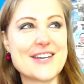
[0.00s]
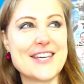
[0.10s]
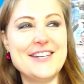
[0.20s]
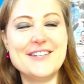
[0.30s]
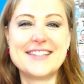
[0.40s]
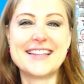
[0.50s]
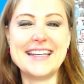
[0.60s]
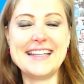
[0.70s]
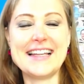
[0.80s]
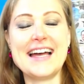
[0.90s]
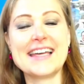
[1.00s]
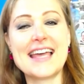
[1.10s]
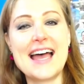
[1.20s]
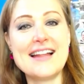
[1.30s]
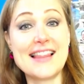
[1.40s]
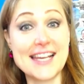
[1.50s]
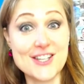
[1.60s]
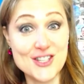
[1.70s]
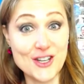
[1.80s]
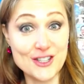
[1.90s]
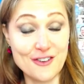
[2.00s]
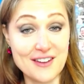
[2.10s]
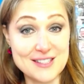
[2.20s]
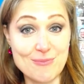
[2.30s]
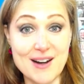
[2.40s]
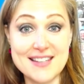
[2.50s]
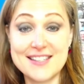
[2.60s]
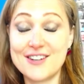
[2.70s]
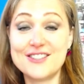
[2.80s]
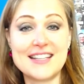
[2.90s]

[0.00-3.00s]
cutely, like a shot of espresso,